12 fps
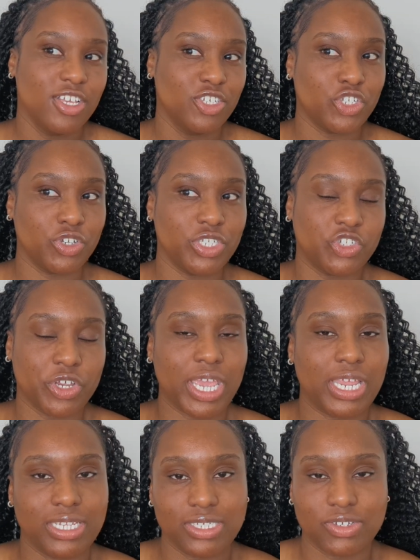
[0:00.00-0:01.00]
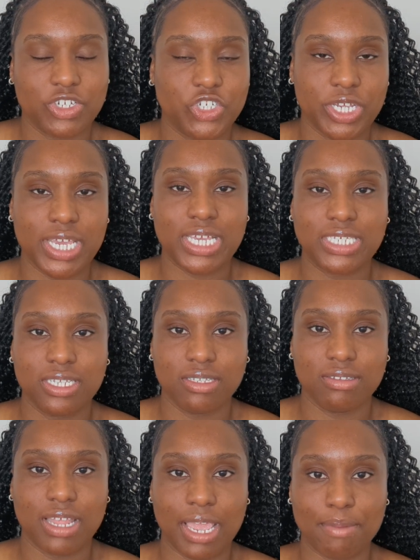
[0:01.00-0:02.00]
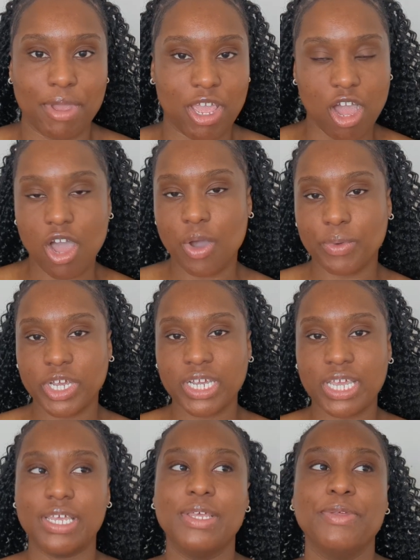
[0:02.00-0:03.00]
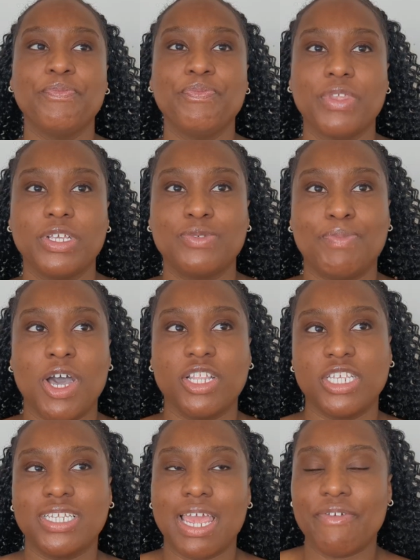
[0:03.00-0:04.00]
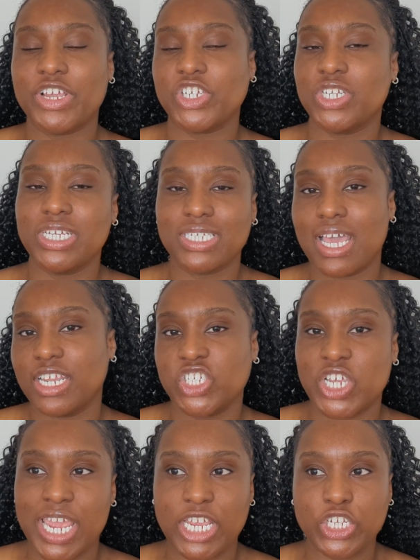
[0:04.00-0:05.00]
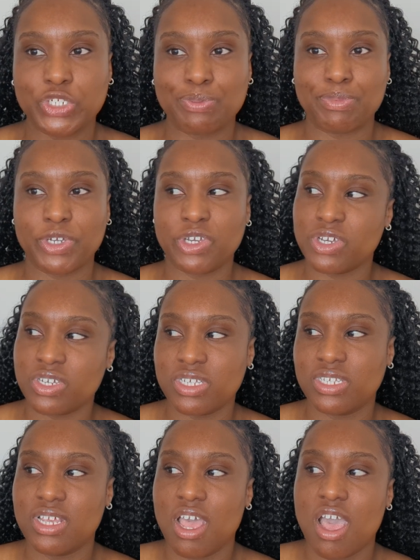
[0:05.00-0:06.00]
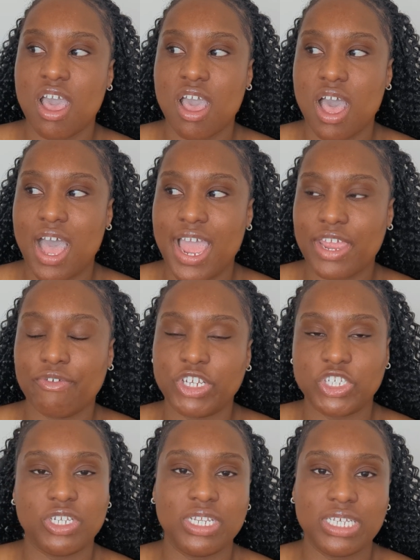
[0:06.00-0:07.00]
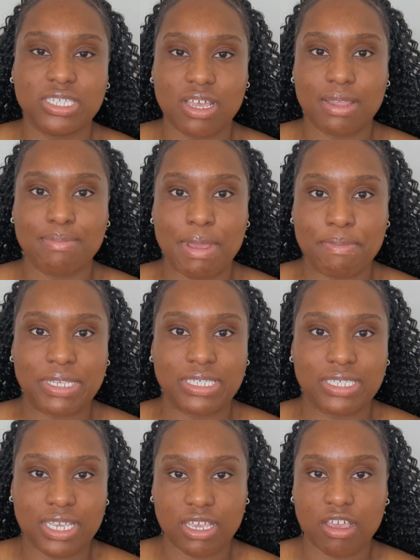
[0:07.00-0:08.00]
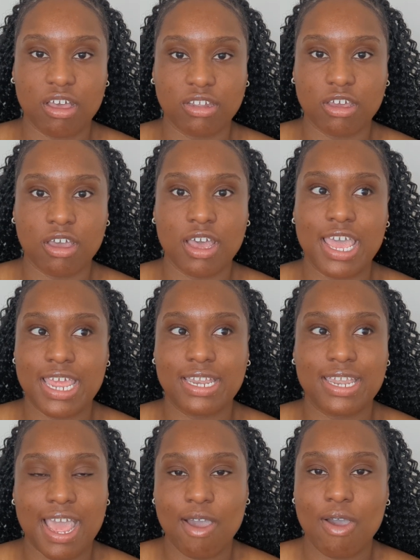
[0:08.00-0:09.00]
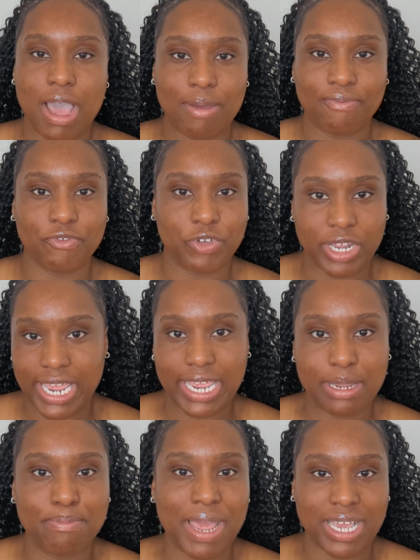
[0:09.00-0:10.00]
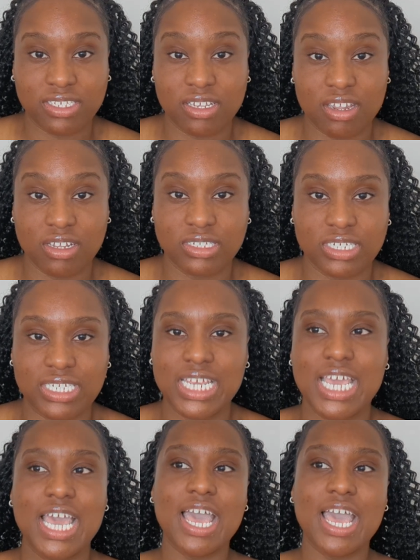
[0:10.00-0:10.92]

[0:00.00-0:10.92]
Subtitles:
So it's showcasing my artwork. But the direction has kind of changed because I originally started my business in Ghana, and now I've relocated back to London.